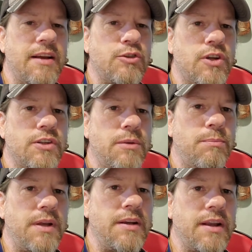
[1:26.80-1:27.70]
just a
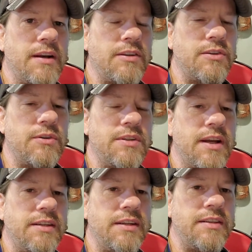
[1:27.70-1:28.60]
bit, and as soon as
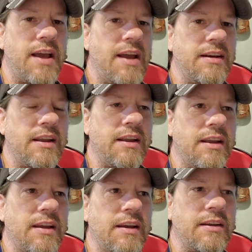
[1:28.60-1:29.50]
I did that,
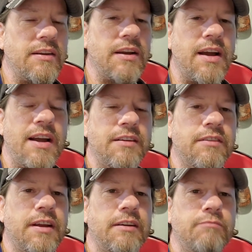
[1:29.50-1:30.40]
it kind of
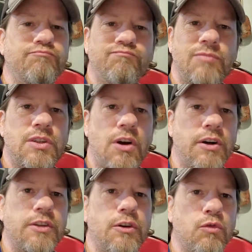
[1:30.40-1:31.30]
like
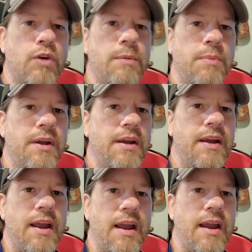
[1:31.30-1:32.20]
started to grip,
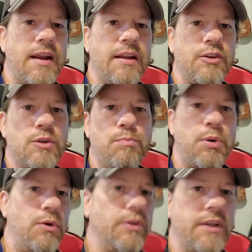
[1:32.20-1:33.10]
and it just
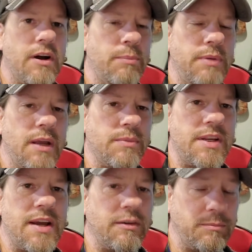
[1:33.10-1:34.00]
pulled the RPMs
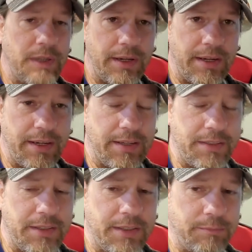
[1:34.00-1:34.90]
down,
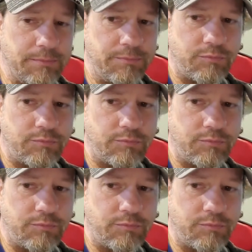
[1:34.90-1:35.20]
and